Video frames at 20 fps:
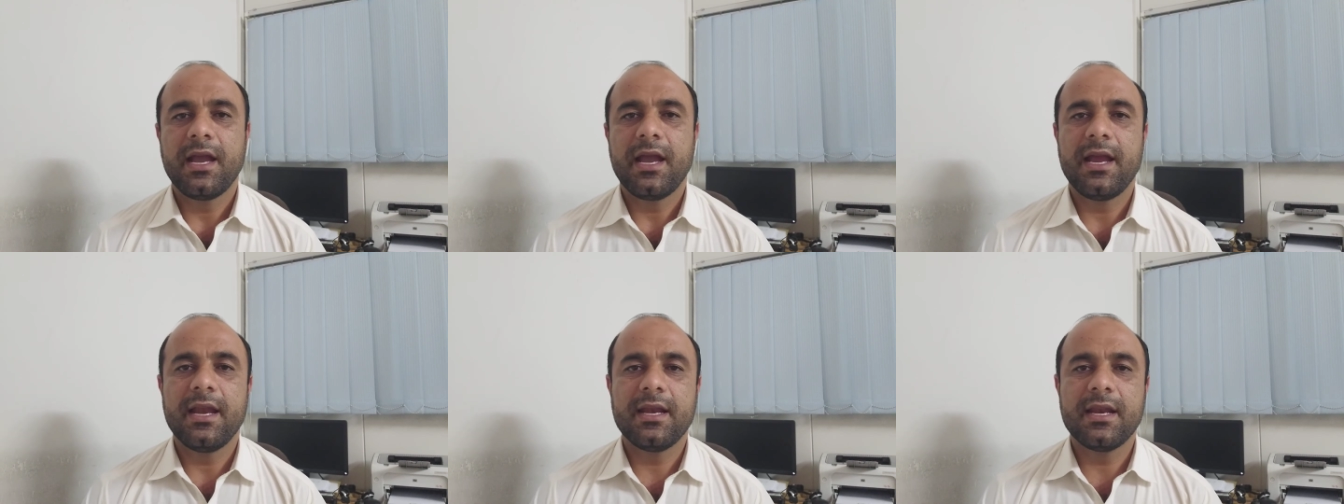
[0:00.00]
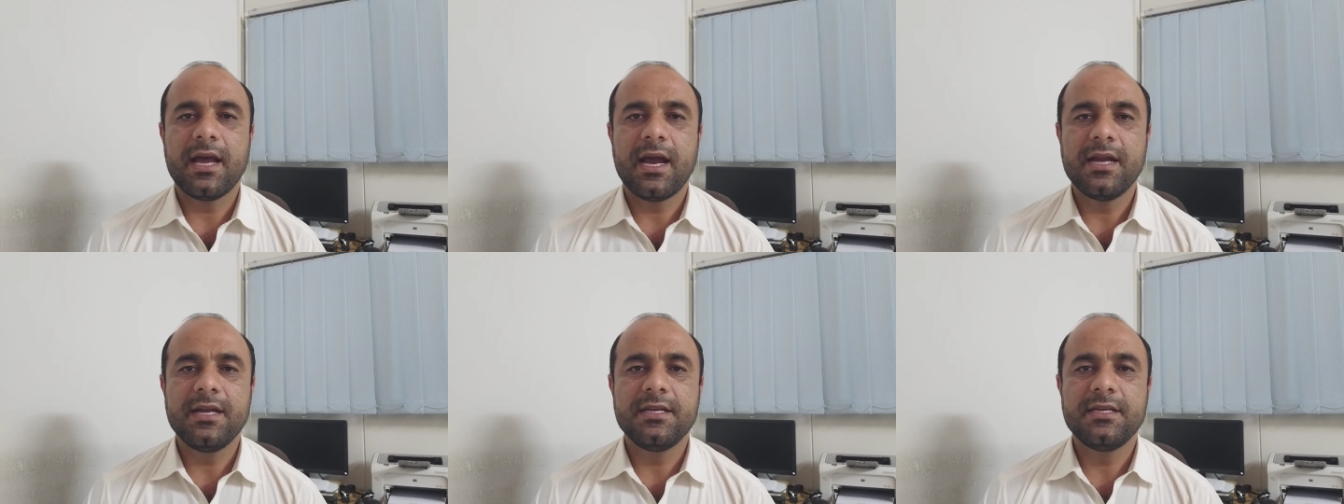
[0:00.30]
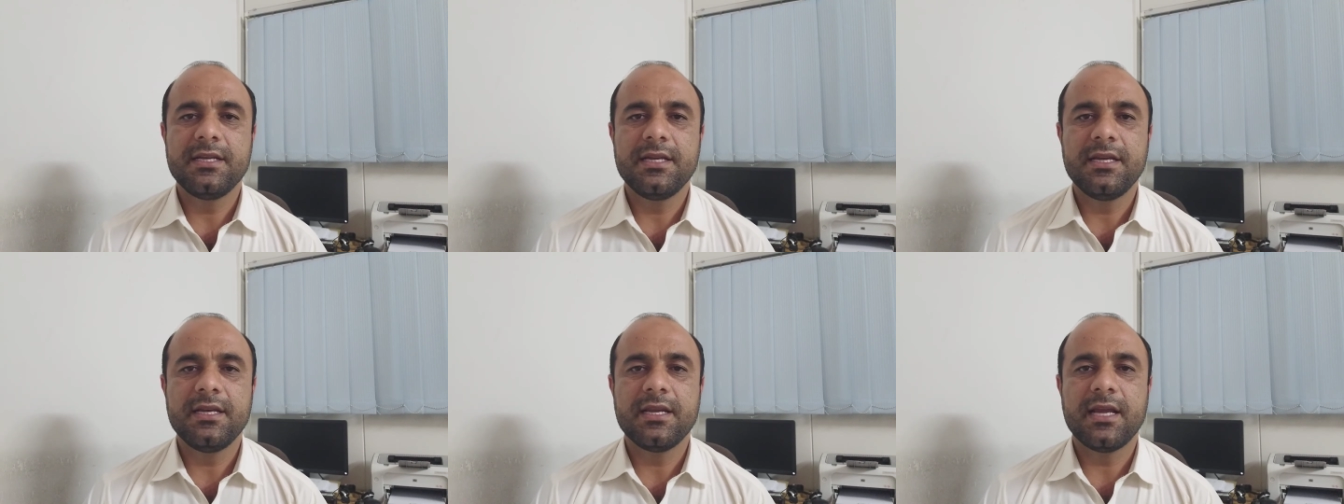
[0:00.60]
in
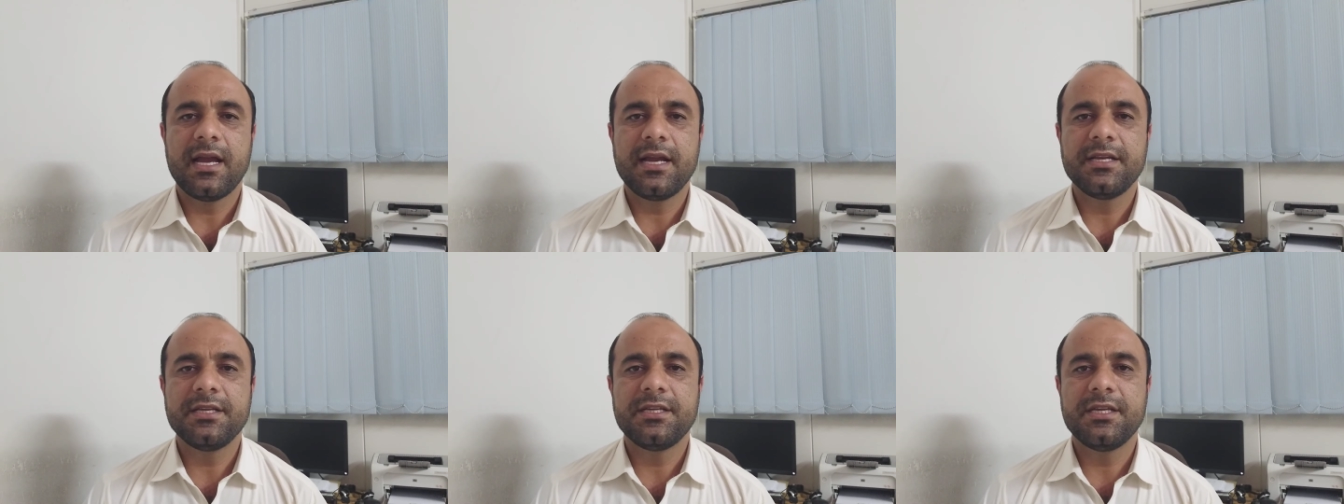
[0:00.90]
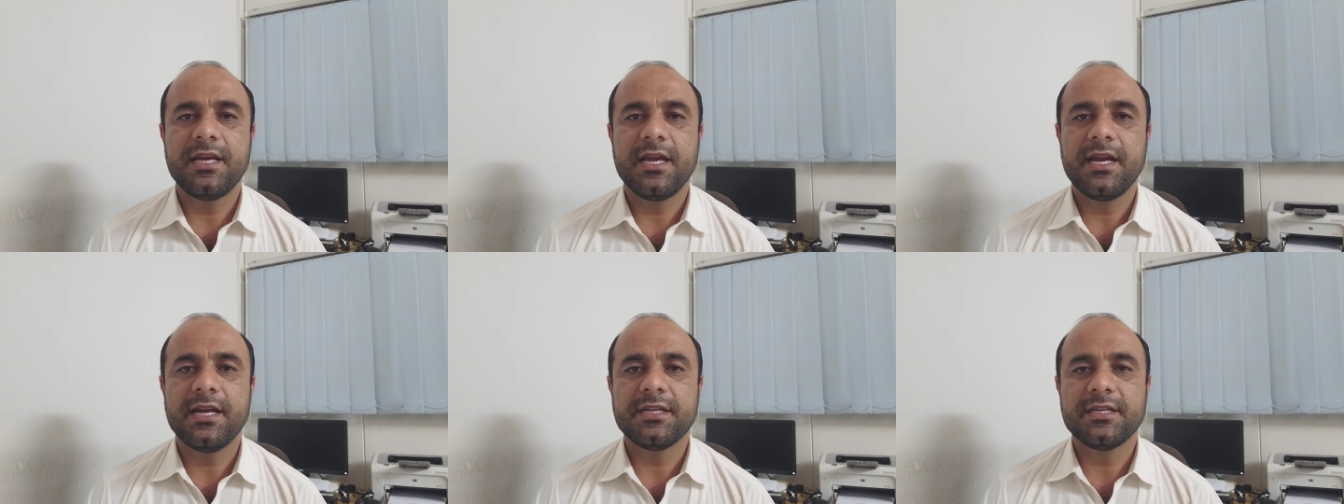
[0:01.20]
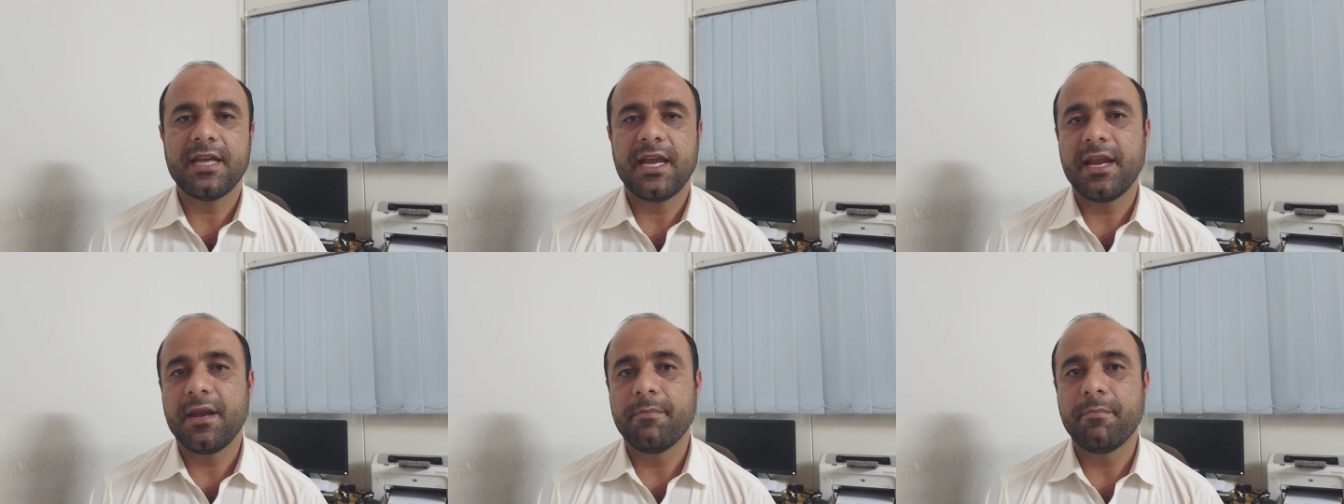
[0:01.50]

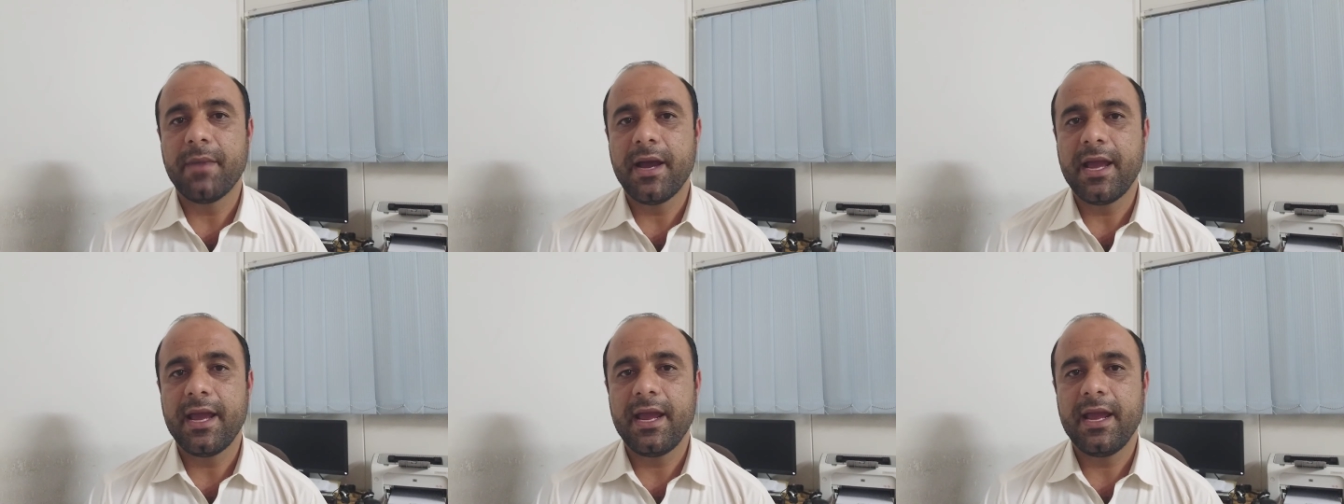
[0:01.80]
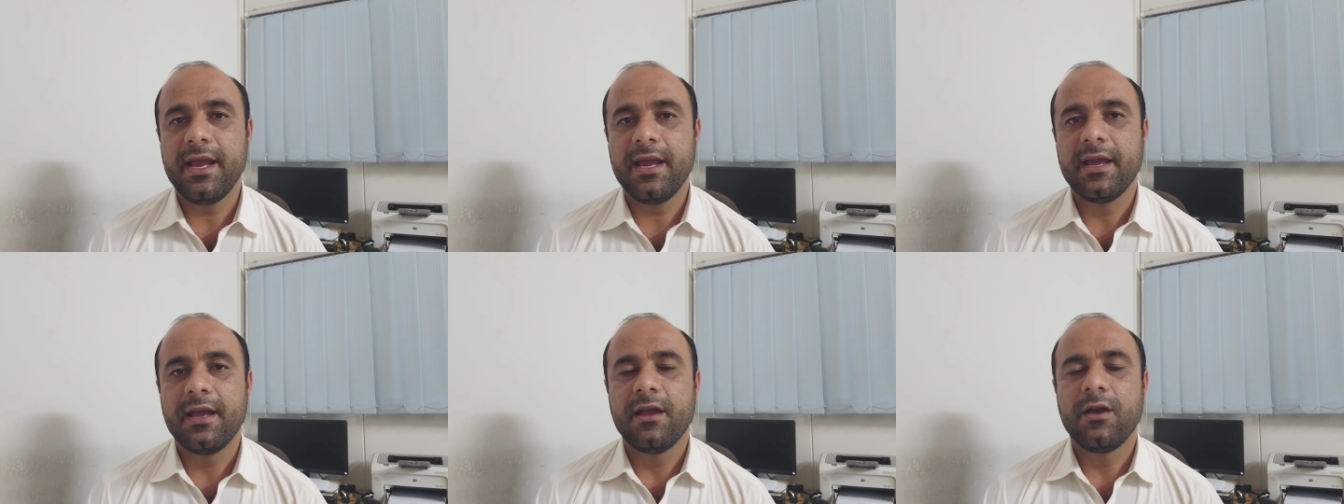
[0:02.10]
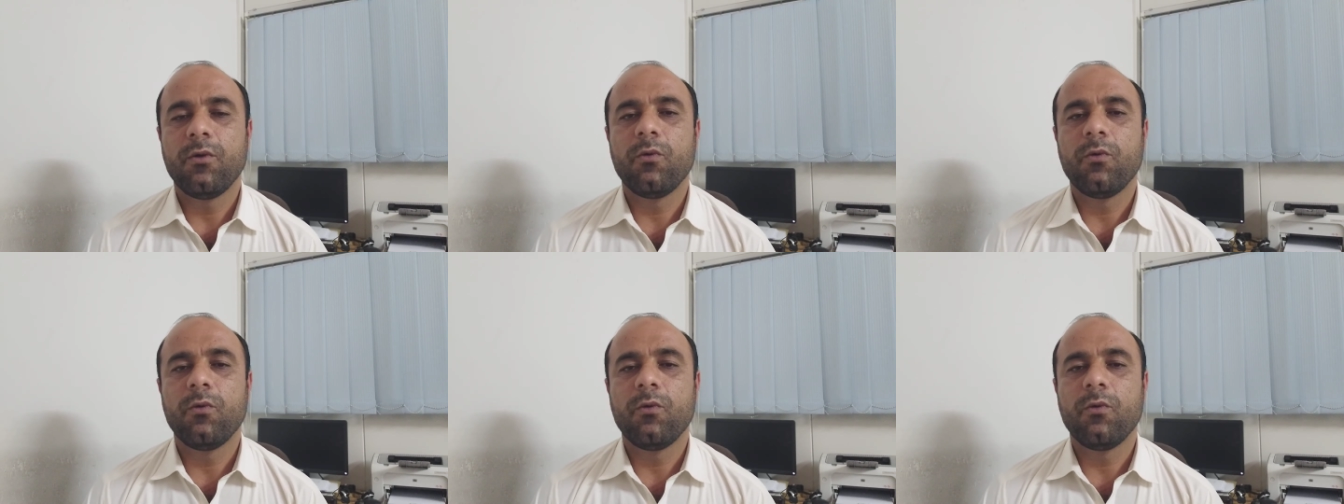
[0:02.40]
1998 in May